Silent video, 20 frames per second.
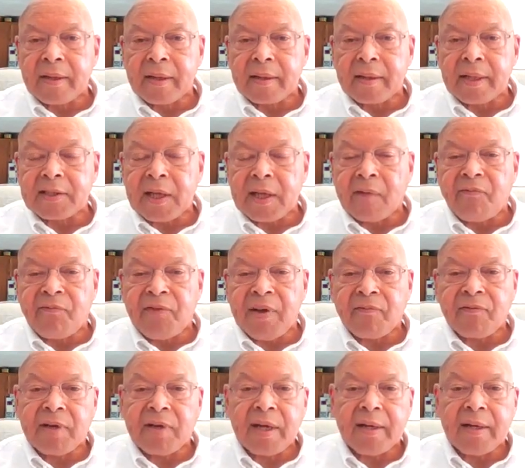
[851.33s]
let's say
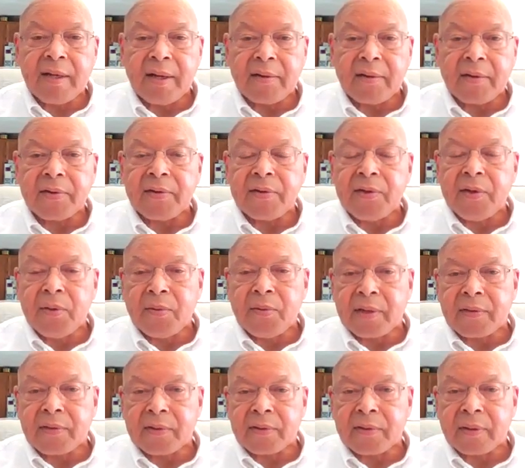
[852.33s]
1,500
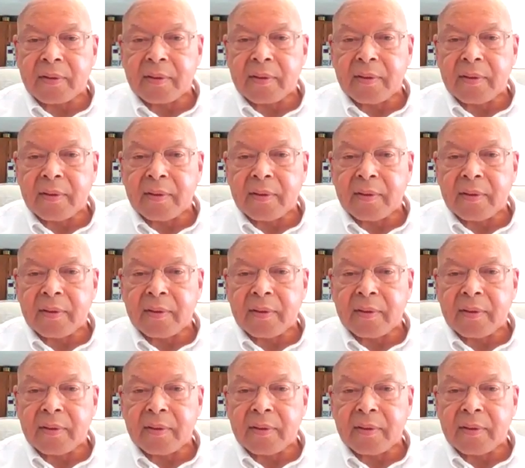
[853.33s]
units